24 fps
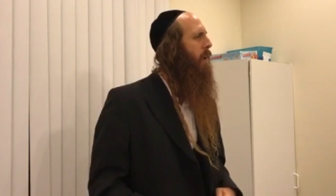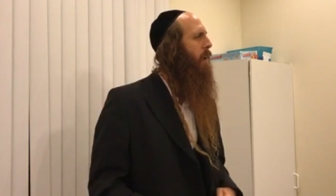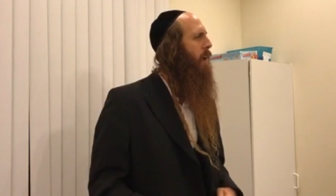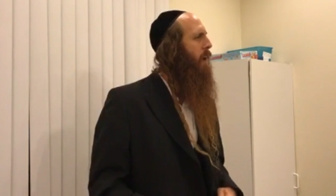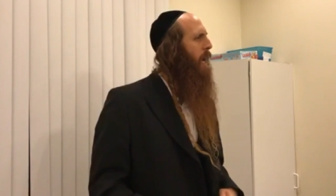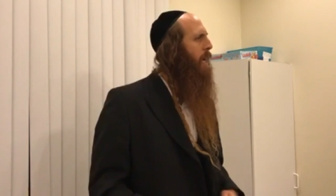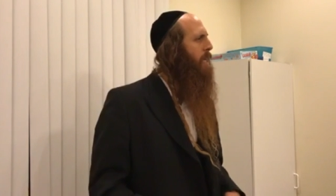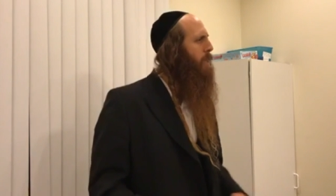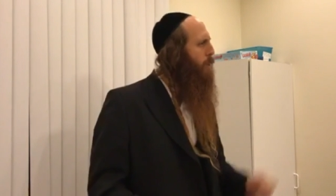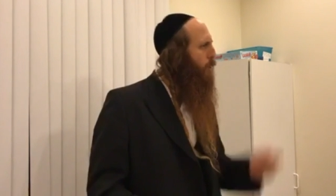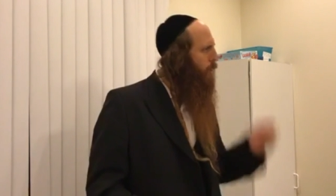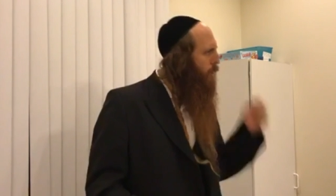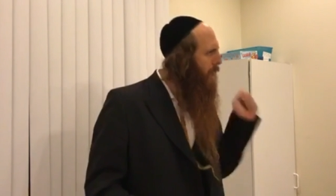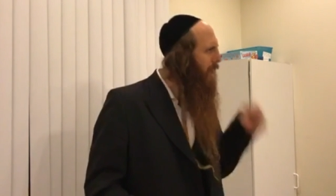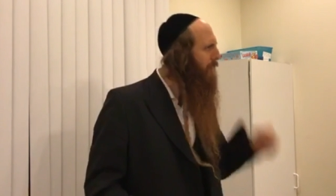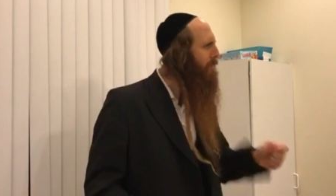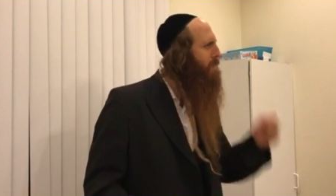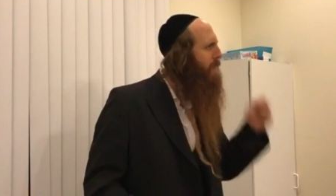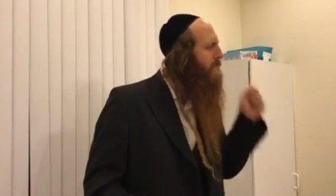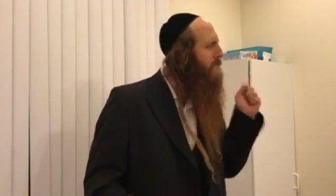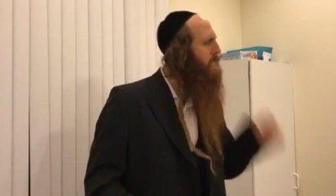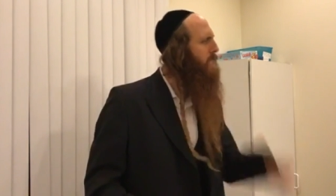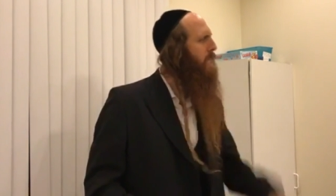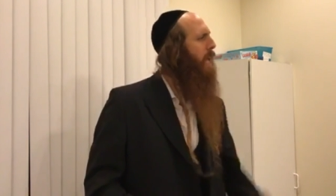and to give
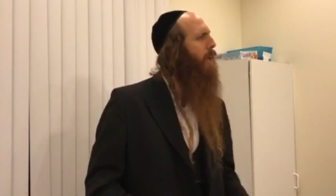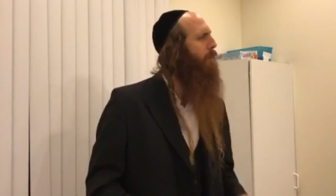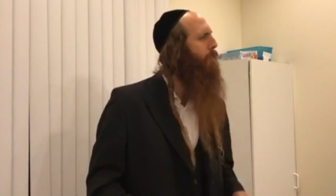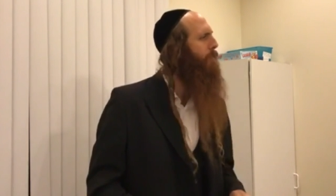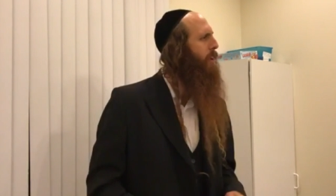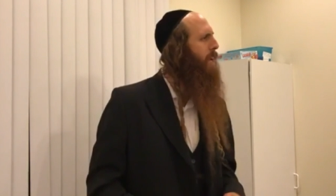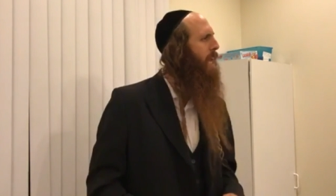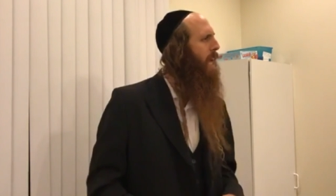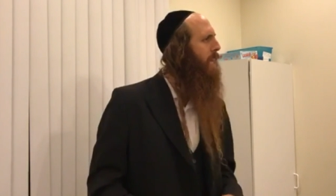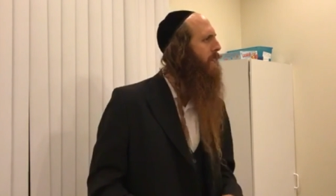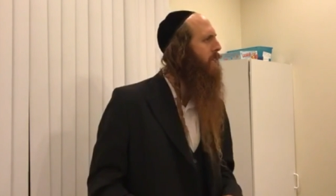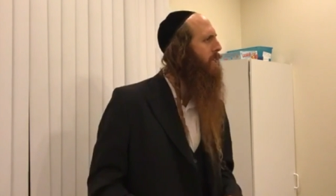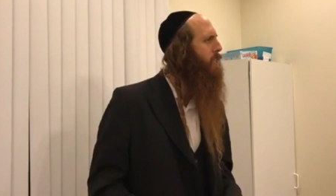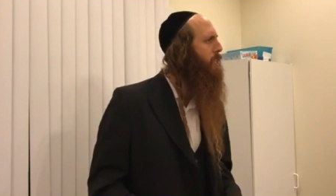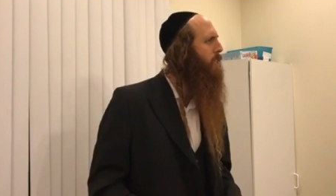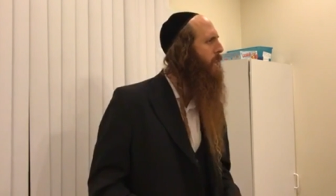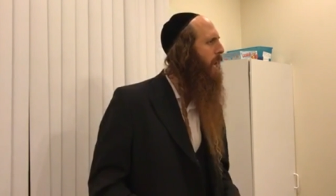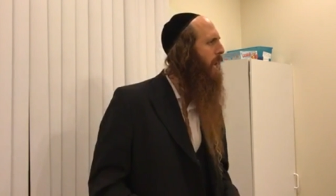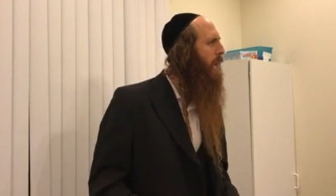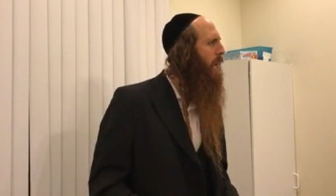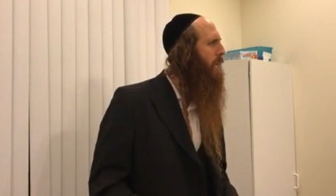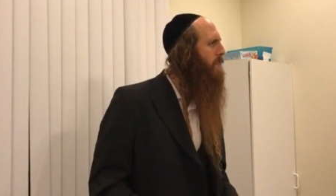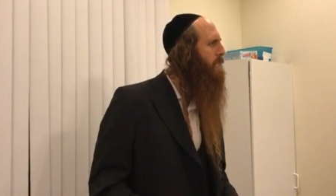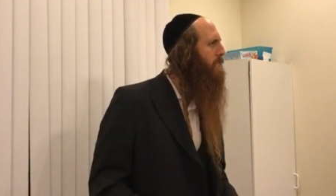myself another
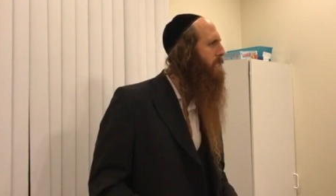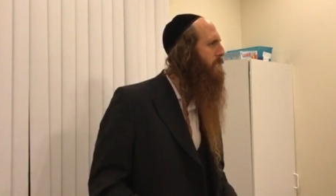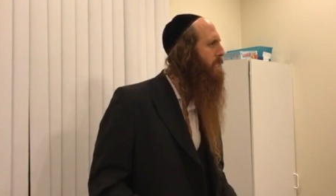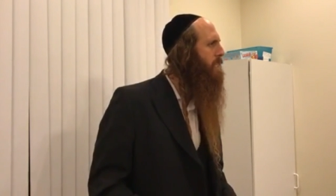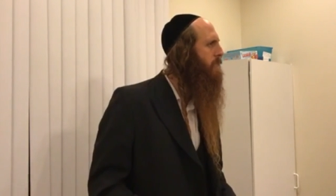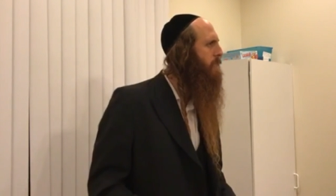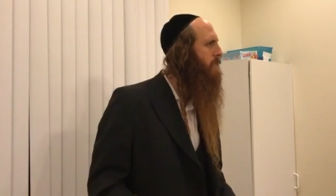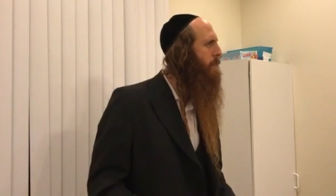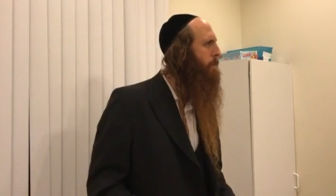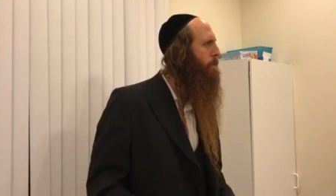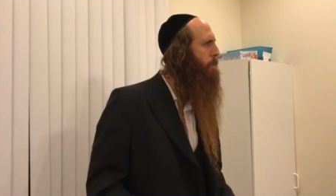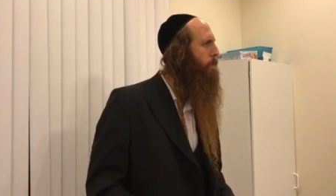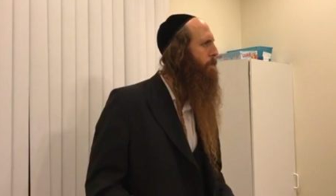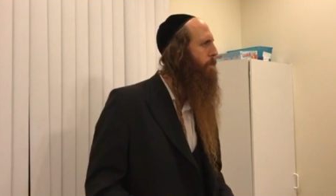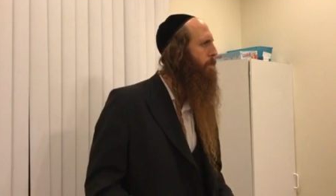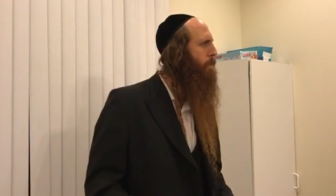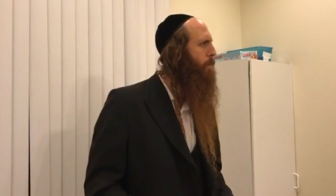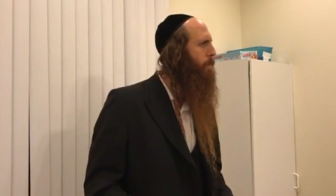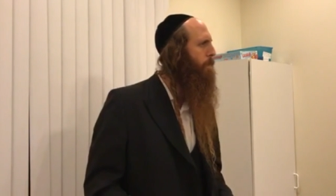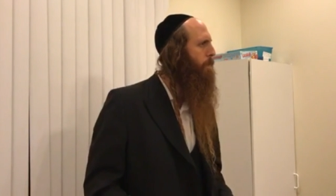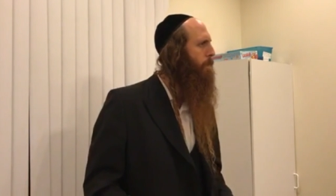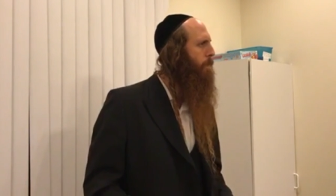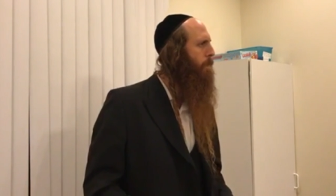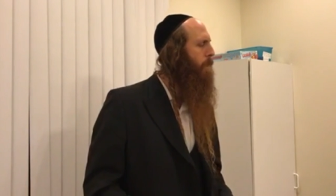chance,
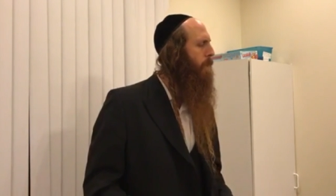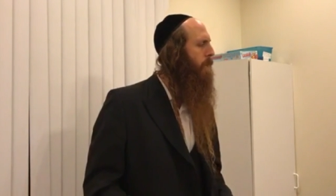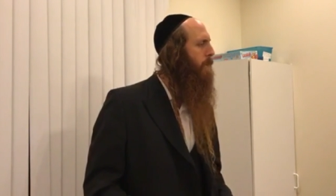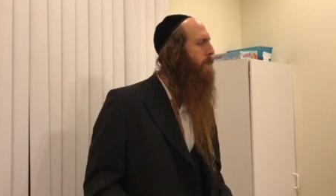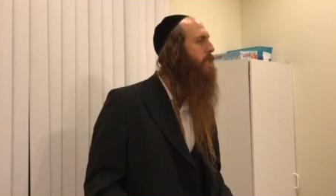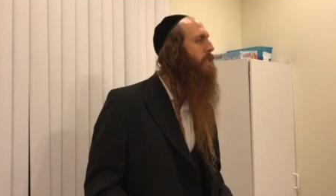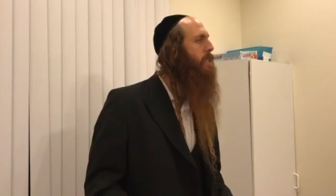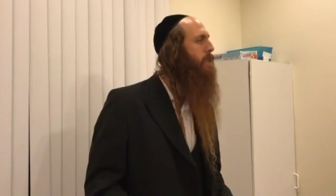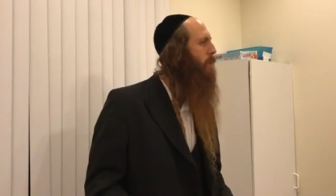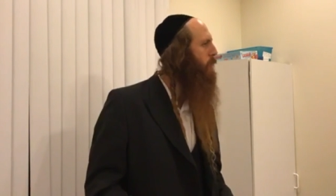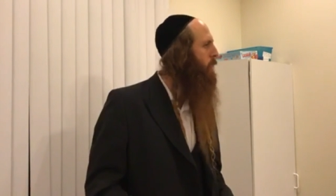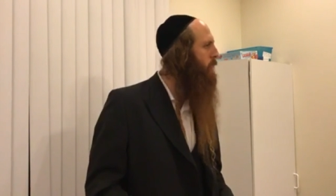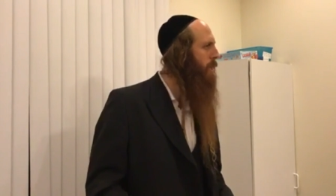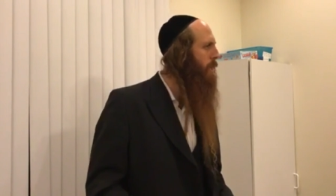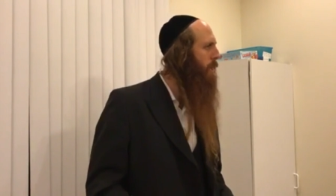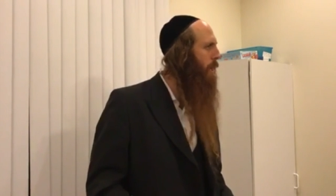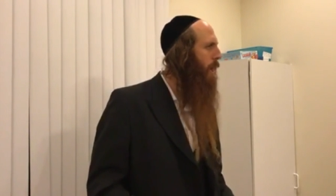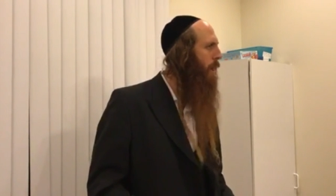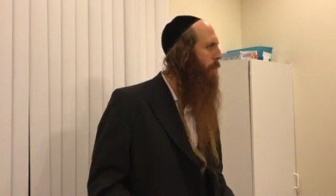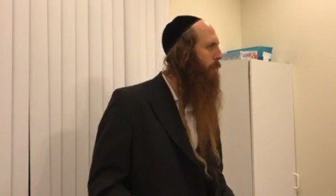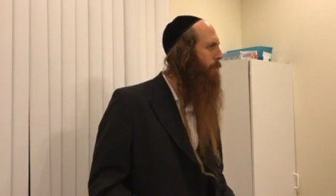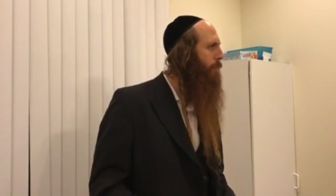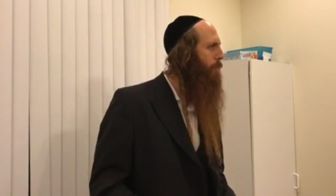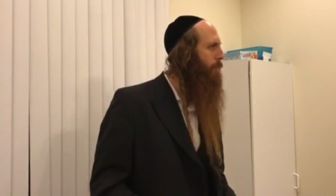it's good
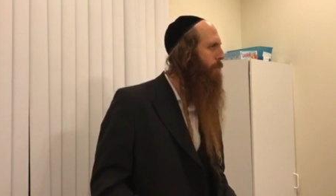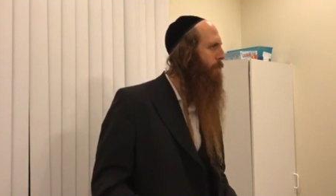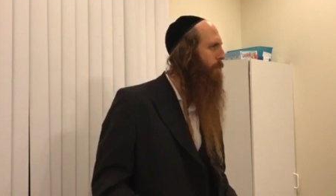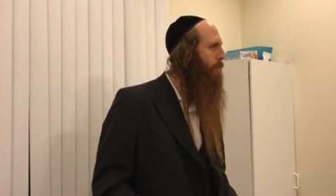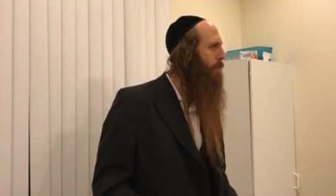enough.